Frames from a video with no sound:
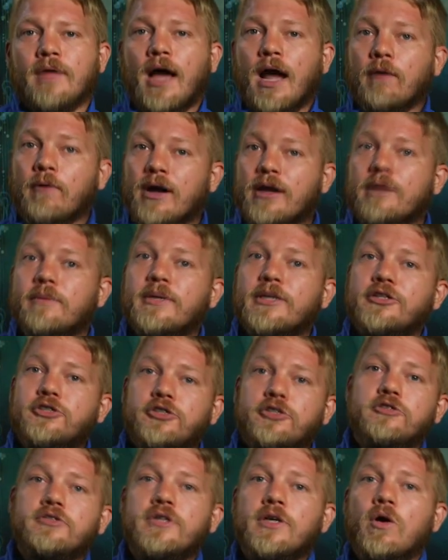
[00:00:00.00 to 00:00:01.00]
I recommend
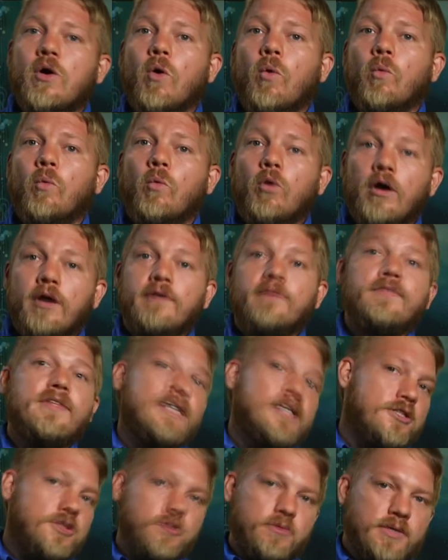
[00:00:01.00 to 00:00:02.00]
choosing one of
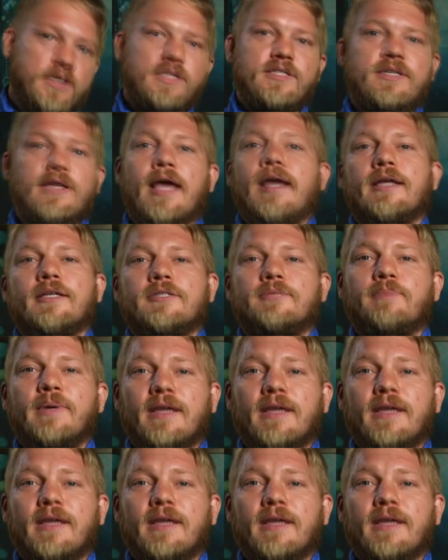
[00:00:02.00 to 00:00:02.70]
these three states